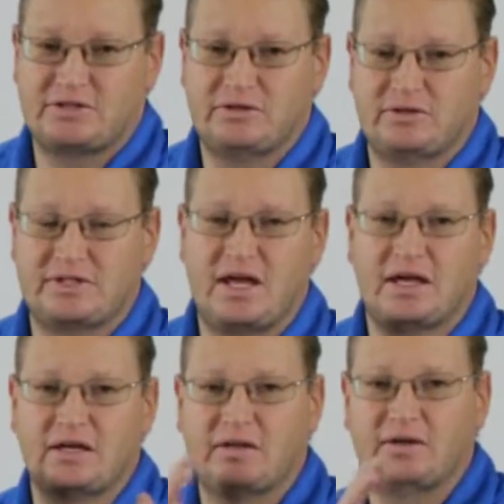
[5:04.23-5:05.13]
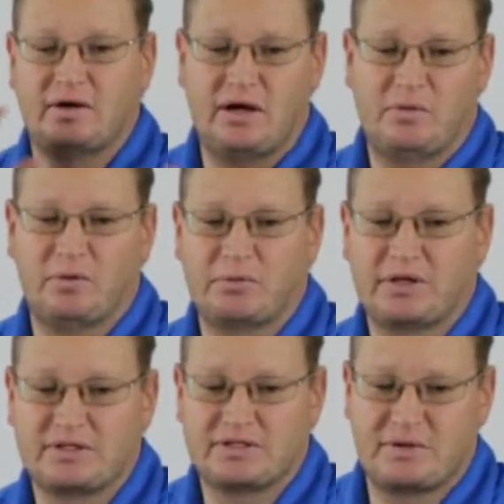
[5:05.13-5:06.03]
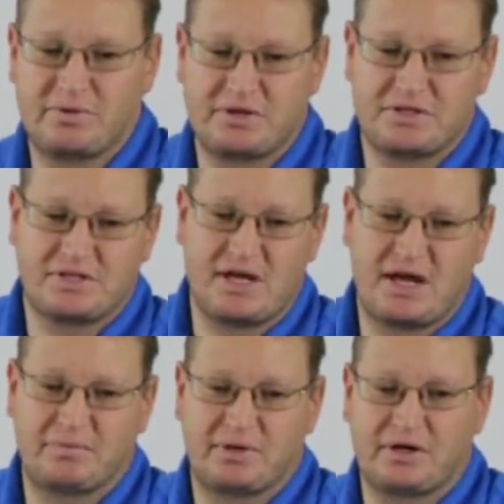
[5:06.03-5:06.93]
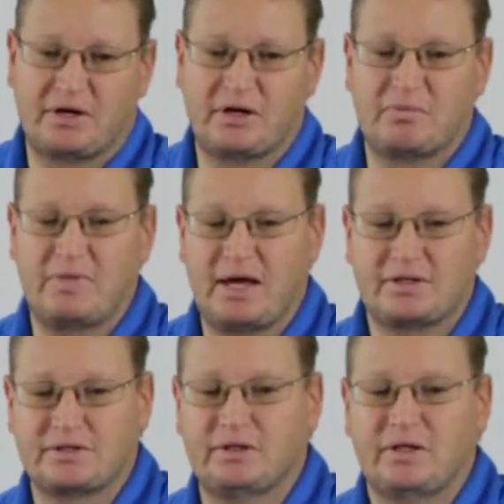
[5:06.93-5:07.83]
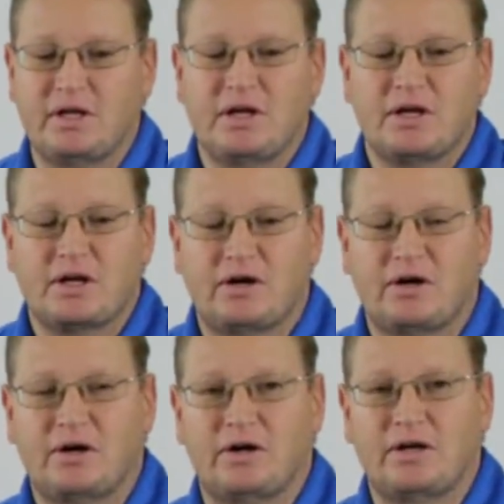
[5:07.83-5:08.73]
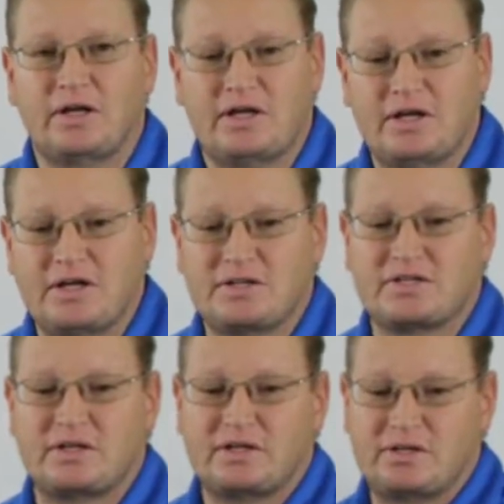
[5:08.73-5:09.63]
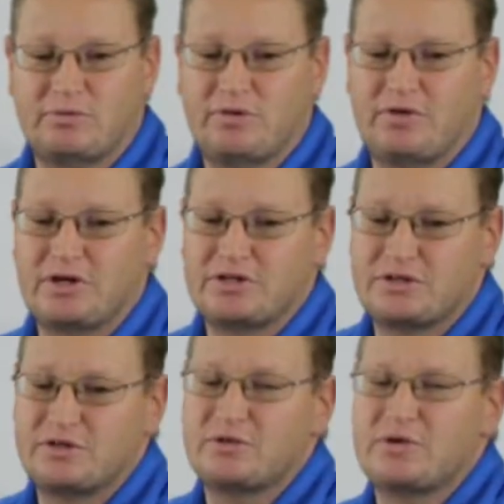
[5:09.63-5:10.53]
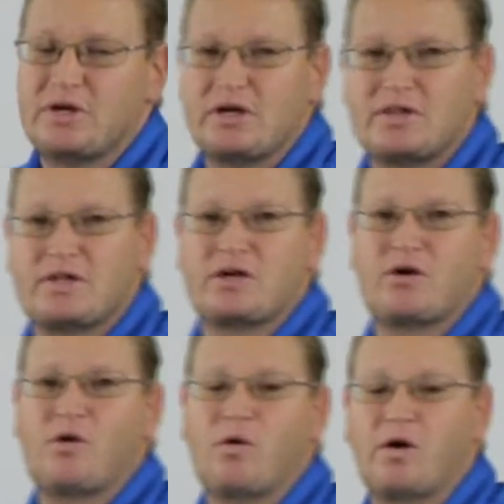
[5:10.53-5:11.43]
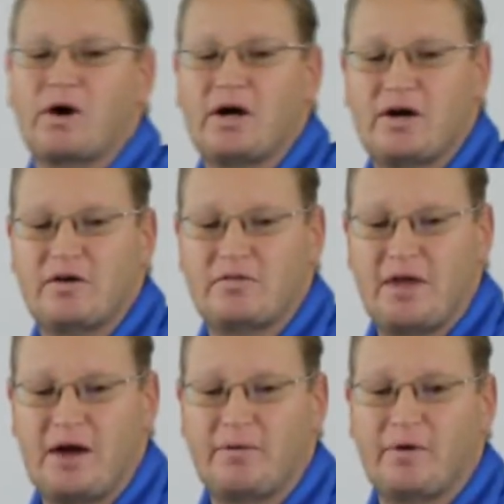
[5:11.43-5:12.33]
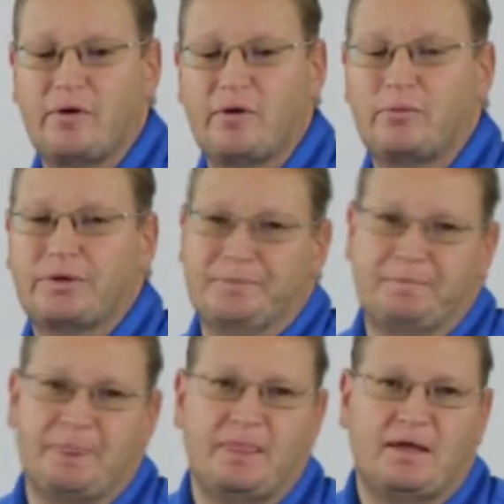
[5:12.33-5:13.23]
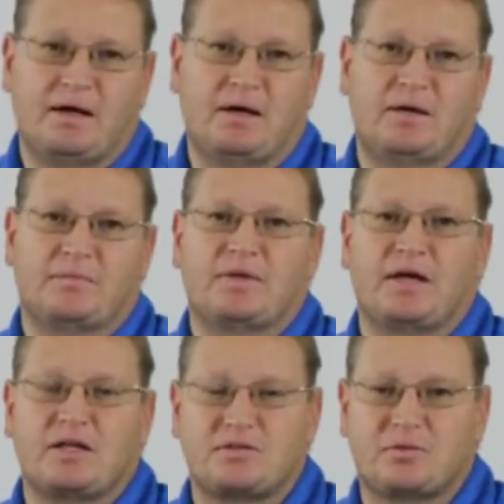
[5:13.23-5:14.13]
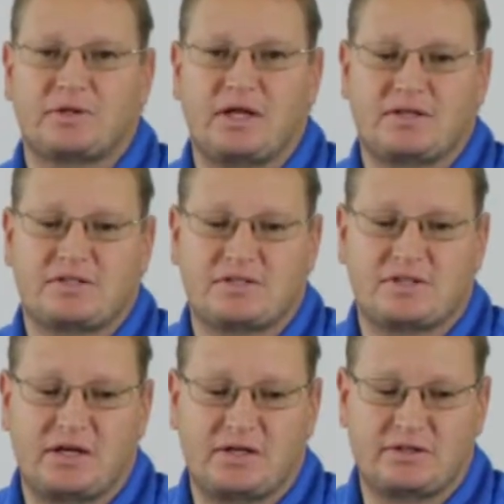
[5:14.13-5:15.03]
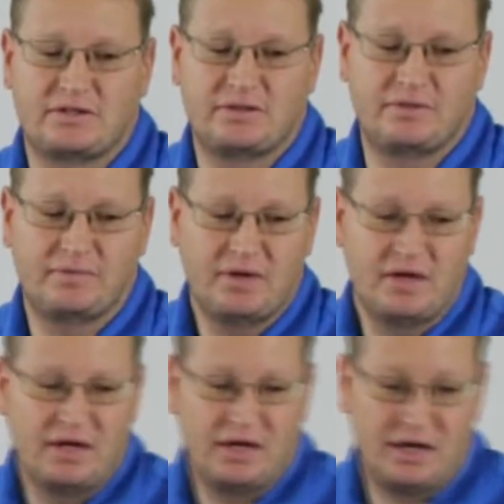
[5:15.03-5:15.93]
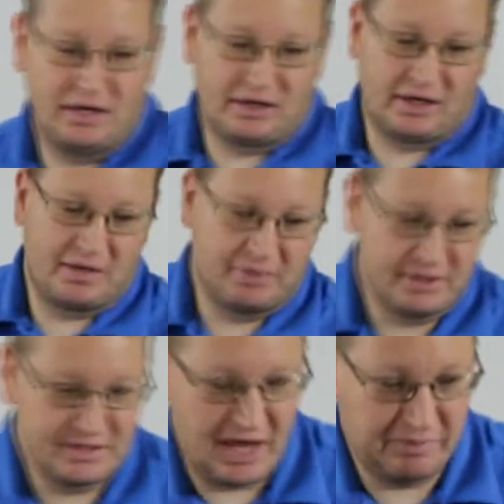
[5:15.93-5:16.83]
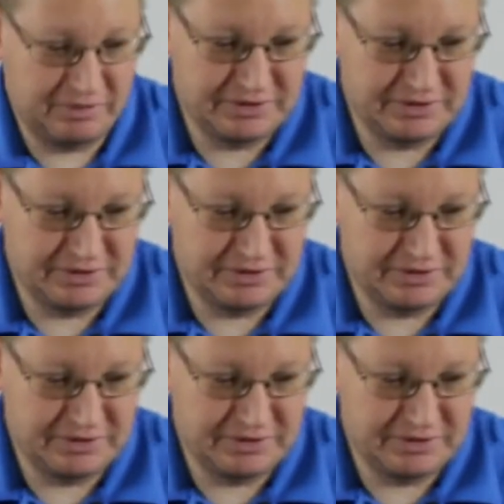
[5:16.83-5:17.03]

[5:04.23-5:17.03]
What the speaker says: taken, we'll break this up here in a sec, but kern mantle, kern is referring to the core of that rope. That's what that's designed to do. And a couple examples